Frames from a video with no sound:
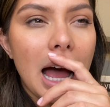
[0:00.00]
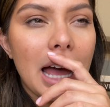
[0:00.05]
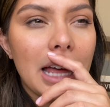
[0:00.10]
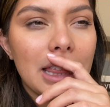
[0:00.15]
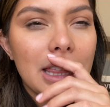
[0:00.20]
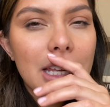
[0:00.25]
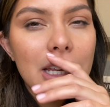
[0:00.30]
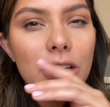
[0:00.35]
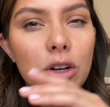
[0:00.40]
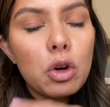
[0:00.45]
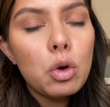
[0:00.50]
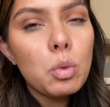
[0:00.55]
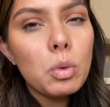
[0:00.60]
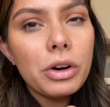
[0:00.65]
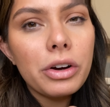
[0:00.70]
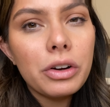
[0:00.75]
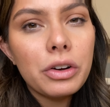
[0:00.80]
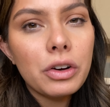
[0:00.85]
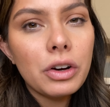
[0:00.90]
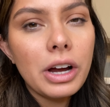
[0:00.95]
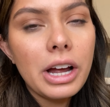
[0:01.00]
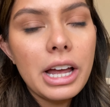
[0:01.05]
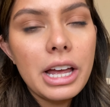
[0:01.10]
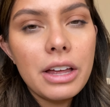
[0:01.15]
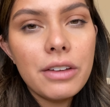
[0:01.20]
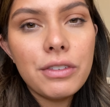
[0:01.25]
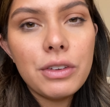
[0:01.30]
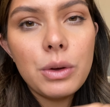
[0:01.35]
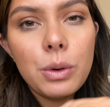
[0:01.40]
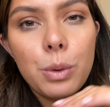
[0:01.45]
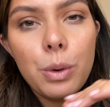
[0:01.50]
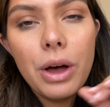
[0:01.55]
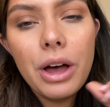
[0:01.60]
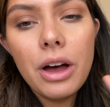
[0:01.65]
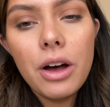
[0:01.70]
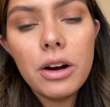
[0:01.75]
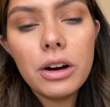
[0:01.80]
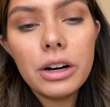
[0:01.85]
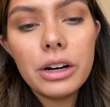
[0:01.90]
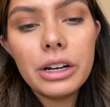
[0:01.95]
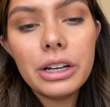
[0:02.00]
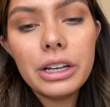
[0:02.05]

I think it'll work great if you are